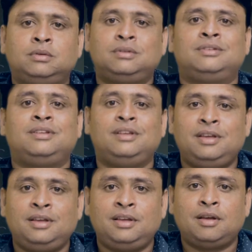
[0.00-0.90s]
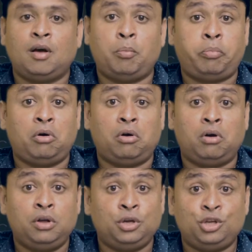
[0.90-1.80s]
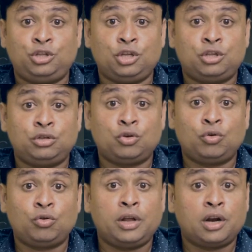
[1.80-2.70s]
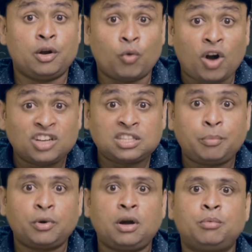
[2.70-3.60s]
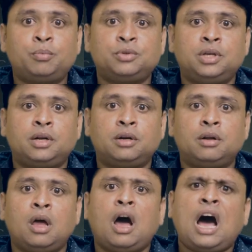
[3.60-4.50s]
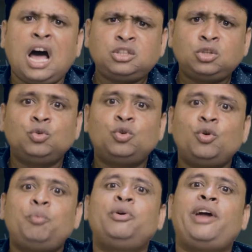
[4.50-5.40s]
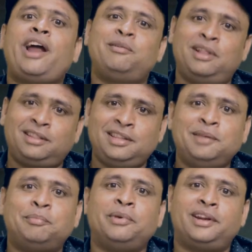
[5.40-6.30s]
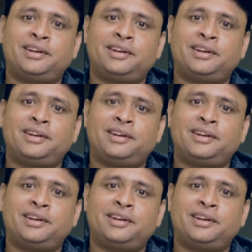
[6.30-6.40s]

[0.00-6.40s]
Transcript: Hm. Apo, it is the joke England, WhatsApp would love Pujir. Ah, to group who had Maltadi pair.